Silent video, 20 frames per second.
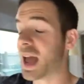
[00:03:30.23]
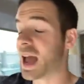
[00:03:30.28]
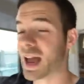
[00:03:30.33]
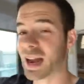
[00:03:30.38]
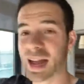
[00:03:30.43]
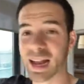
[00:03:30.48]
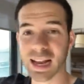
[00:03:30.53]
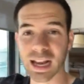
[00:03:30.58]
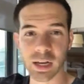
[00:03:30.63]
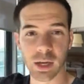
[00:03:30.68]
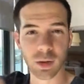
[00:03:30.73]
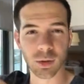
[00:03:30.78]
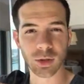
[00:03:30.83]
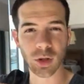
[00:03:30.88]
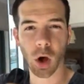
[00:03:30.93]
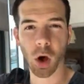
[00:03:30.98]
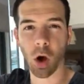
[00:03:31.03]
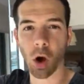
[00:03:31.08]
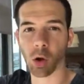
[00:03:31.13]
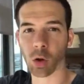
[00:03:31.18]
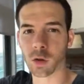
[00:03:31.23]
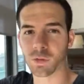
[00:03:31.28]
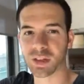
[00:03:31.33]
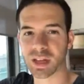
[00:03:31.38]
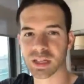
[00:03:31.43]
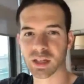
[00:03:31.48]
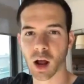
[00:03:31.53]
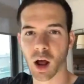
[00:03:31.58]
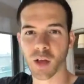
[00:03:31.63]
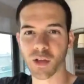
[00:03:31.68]
And I can use all of
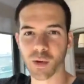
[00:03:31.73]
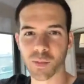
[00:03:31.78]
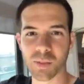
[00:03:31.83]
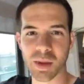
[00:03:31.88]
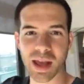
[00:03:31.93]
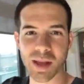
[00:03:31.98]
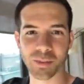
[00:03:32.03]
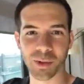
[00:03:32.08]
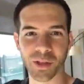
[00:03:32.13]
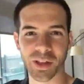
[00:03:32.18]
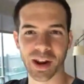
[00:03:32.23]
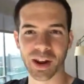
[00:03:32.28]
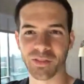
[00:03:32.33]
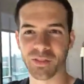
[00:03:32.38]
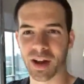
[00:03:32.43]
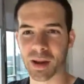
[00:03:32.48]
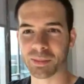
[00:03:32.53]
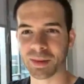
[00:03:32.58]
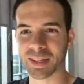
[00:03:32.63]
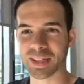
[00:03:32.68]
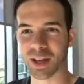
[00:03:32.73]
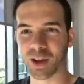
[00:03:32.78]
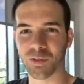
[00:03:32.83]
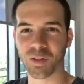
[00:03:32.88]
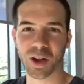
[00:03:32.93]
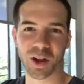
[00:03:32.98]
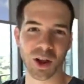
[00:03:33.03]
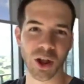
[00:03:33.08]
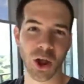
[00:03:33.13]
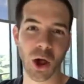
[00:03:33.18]
these other people that I find
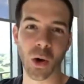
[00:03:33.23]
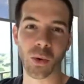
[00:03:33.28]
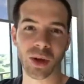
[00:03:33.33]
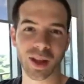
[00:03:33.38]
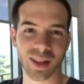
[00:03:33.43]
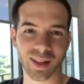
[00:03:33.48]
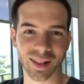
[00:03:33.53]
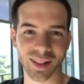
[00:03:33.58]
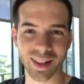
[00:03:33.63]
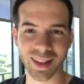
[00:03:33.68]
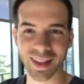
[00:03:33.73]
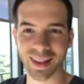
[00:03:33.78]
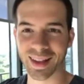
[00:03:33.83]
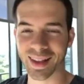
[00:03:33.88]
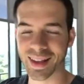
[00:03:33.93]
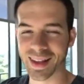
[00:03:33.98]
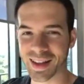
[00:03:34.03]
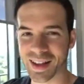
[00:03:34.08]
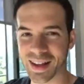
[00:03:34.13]
myself egoically